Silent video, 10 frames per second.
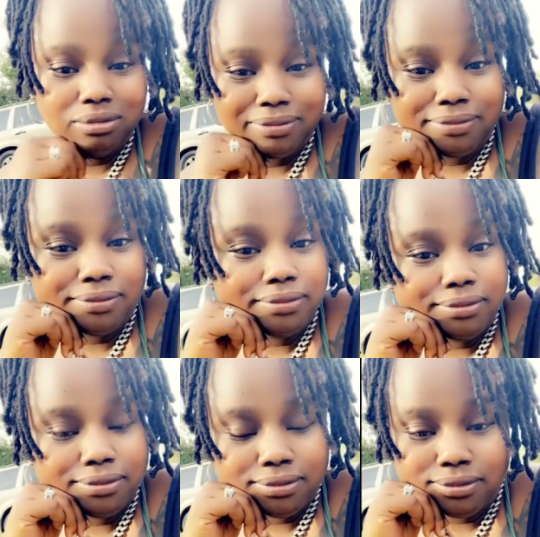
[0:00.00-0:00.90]

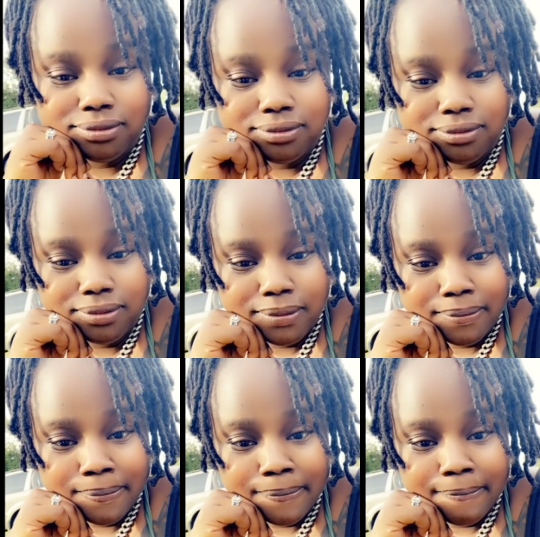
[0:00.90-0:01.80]

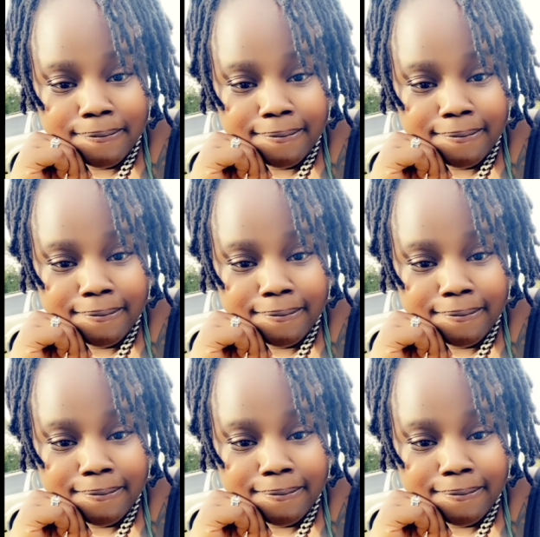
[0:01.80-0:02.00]
[no speech]